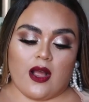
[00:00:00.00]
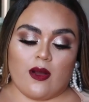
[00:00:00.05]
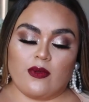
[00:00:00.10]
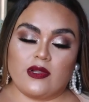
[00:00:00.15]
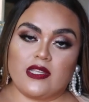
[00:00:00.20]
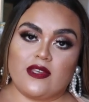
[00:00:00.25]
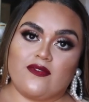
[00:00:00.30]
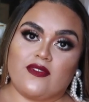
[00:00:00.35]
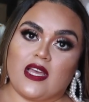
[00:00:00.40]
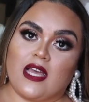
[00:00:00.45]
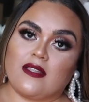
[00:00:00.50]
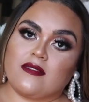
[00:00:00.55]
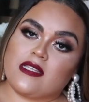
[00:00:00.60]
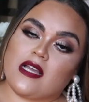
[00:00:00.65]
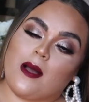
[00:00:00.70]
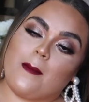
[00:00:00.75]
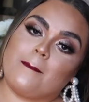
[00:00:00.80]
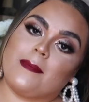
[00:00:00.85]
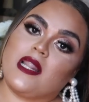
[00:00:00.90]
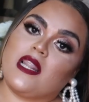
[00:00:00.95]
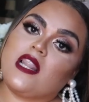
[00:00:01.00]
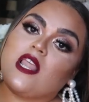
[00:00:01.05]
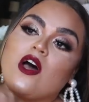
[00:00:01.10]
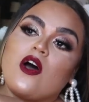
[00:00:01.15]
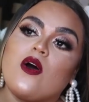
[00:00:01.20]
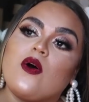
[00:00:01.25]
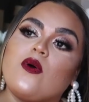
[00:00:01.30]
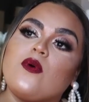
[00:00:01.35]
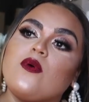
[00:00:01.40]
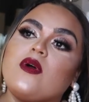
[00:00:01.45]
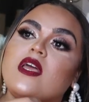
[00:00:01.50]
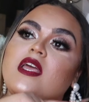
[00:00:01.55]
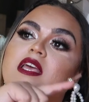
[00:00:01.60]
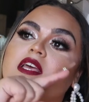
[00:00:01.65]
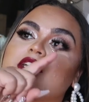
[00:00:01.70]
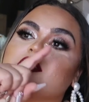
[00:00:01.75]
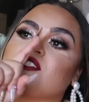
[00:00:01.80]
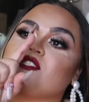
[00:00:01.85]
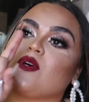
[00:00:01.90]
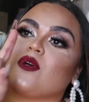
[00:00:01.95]
I will leave that down below.
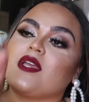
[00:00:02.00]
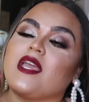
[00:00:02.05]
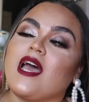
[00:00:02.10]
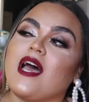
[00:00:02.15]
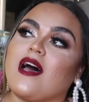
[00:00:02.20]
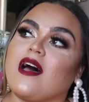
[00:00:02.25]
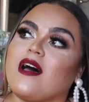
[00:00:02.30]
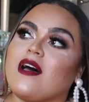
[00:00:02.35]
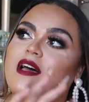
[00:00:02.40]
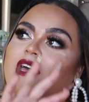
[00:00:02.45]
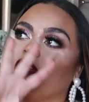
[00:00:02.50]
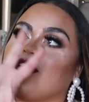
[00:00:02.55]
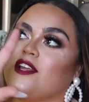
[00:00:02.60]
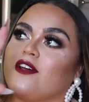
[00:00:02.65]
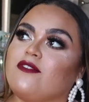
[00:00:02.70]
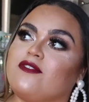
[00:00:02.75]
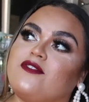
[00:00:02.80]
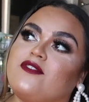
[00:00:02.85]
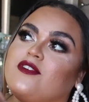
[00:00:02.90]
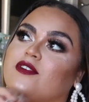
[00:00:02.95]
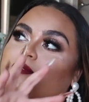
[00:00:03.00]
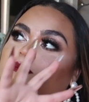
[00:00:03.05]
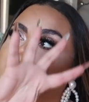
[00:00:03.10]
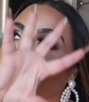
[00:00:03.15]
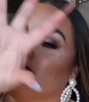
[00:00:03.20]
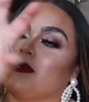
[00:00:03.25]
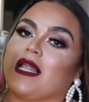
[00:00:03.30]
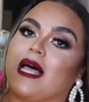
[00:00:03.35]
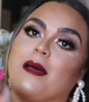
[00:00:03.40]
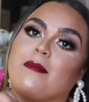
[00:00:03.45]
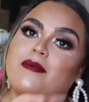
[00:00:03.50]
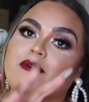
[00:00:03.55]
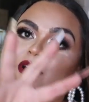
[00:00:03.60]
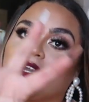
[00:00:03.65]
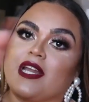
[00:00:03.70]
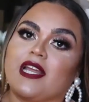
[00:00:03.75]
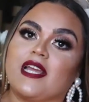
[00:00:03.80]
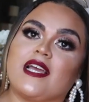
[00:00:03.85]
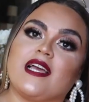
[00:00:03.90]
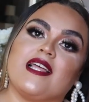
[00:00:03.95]
So yeah, enough
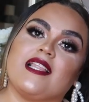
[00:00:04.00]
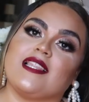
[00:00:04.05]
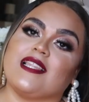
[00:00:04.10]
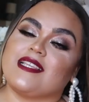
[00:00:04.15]
blabbering.